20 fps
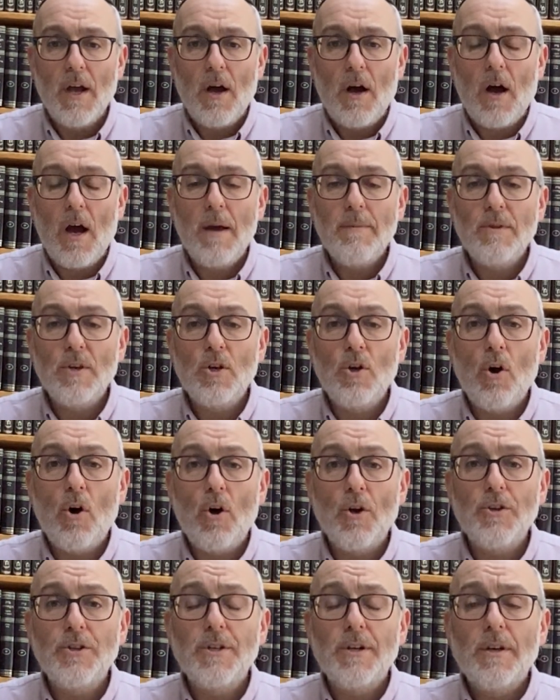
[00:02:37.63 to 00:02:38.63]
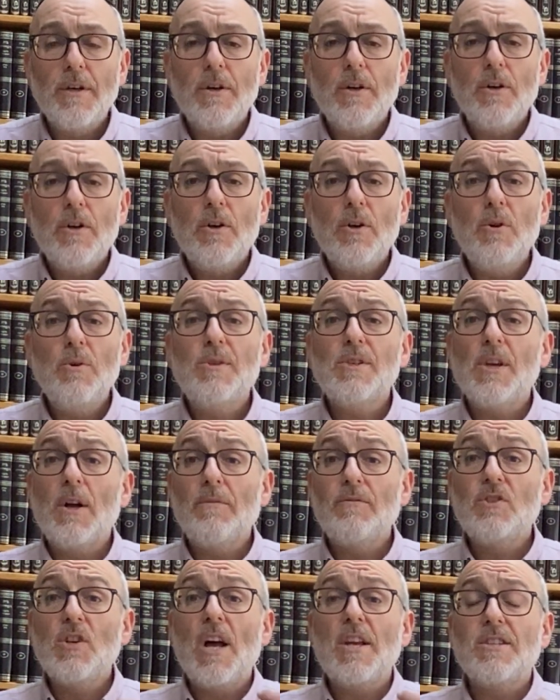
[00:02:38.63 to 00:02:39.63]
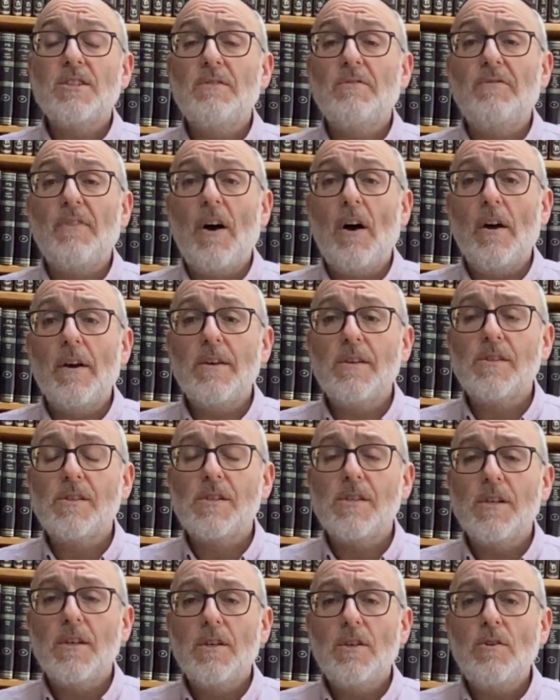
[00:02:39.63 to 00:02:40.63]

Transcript: I'm the God who self-justifies.